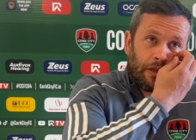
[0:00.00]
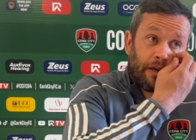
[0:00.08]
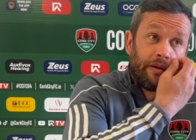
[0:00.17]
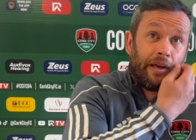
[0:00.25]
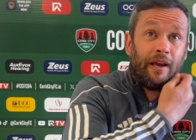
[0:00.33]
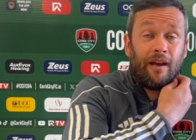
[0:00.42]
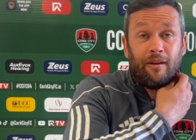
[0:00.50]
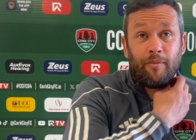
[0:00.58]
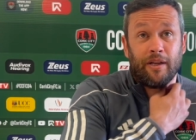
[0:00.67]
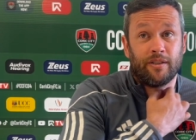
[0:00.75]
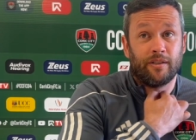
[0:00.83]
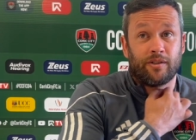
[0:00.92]
Yeah, I'd
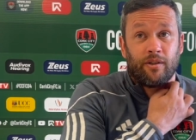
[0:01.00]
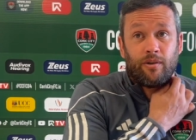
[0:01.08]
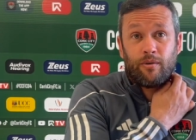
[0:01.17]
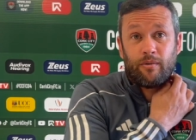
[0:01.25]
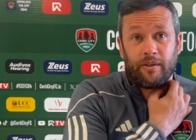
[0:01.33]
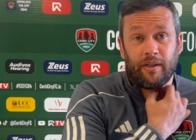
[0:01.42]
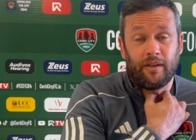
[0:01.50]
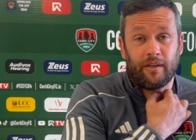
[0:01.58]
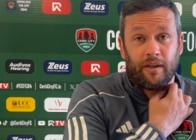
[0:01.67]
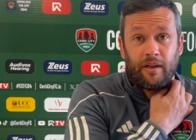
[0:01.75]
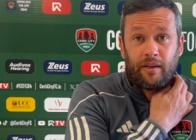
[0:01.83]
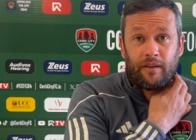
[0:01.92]
imagine so. I think
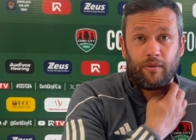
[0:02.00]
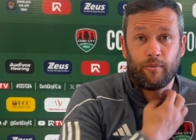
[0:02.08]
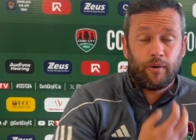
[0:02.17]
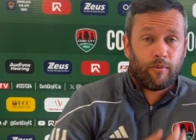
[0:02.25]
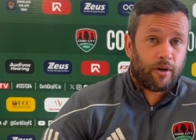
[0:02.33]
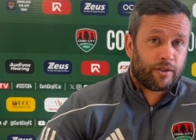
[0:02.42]
a couple of work's